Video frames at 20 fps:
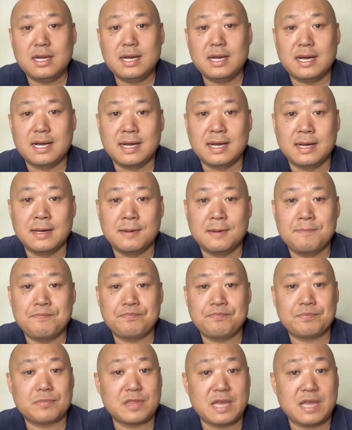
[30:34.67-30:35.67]

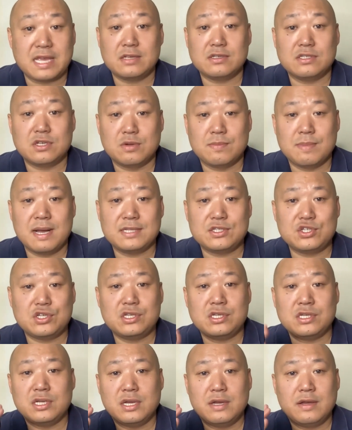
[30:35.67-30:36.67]
Thank you so
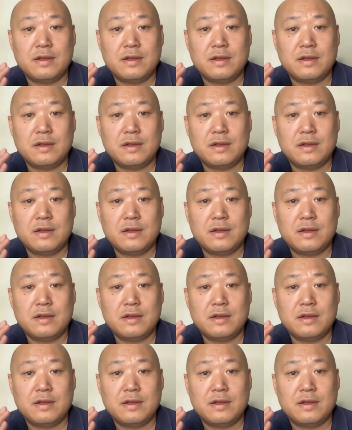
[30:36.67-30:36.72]
much.